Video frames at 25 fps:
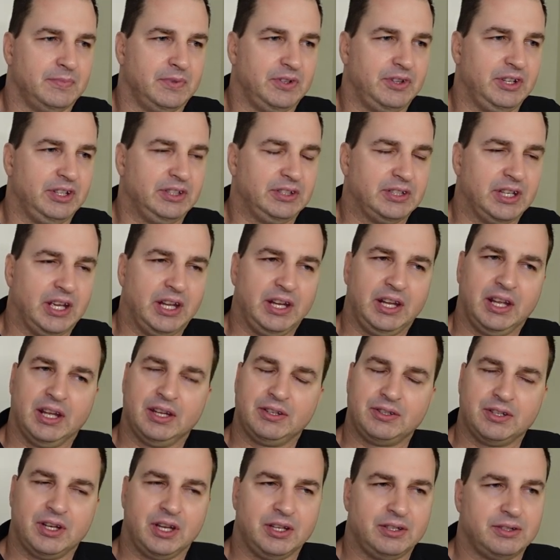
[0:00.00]
I think Danny
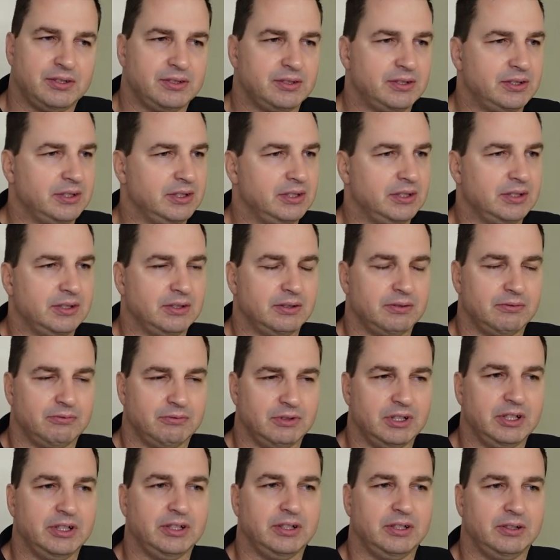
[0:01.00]
had chances to
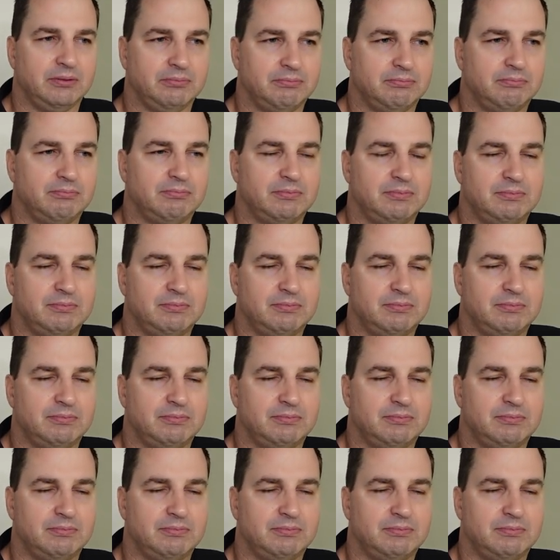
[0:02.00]
really